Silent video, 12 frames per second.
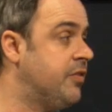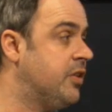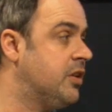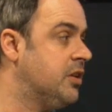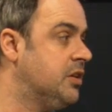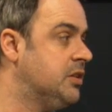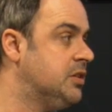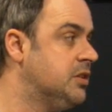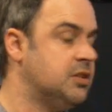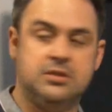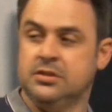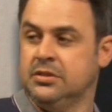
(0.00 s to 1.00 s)

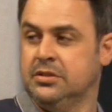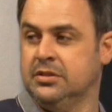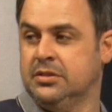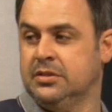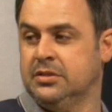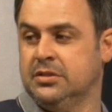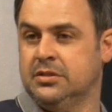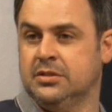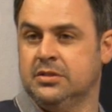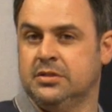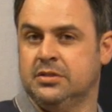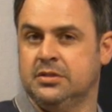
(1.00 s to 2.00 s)

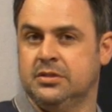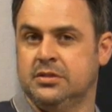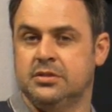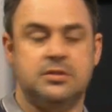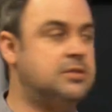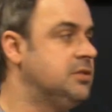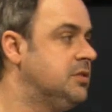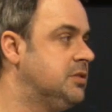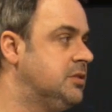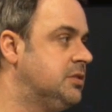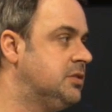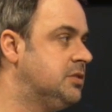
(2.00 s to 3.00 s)

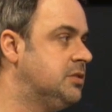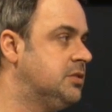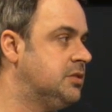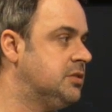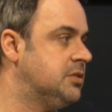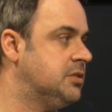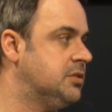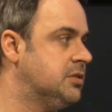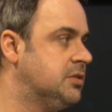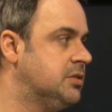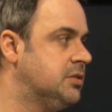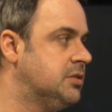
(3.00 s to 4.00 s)

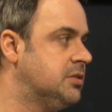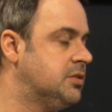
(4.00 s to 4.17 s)
This person isn't speaking.